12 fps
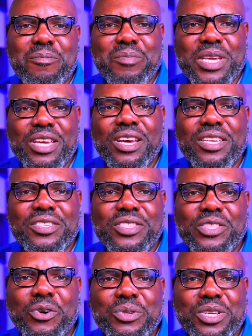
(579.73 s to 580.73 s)

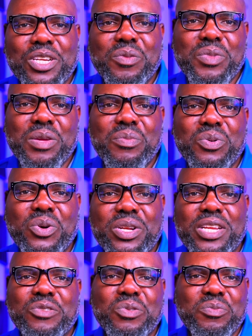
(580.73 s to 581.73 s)
because those are going to be
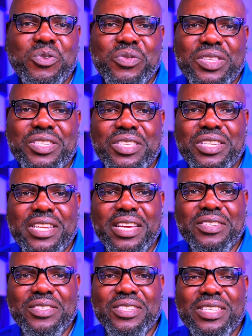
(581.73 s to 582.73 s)
important as we move into the
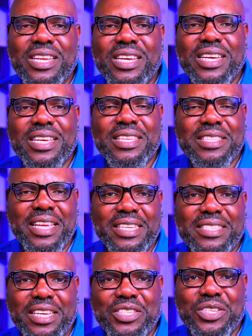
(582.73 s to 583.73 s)
next
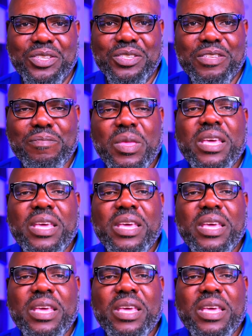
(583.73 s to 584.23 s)
sections.